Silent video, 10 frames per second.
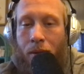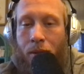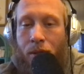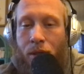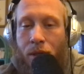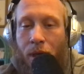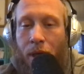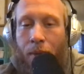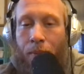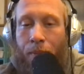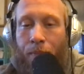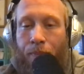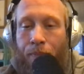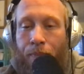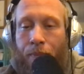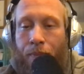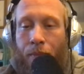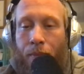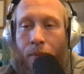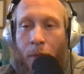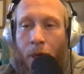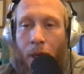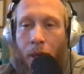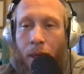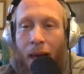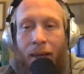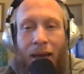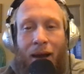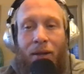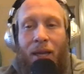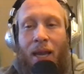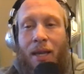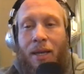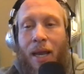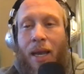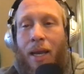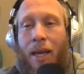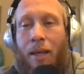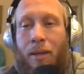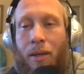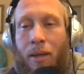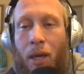Just a sec. Not counting hand to hand.